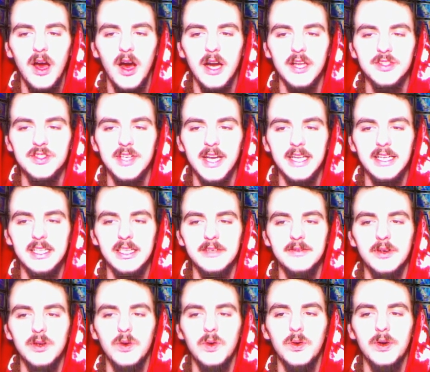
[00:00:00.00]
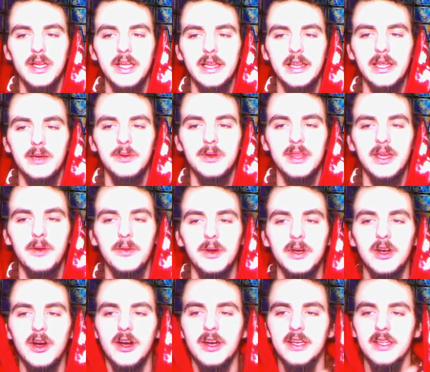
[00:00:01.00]
on trying to live accordingly without
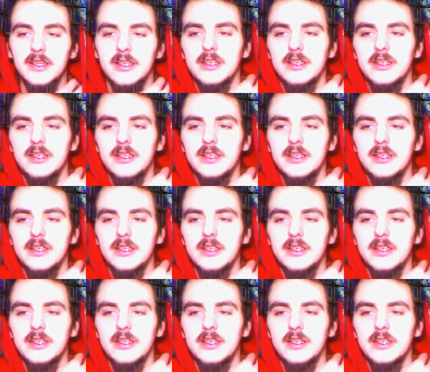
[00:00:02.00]
regard to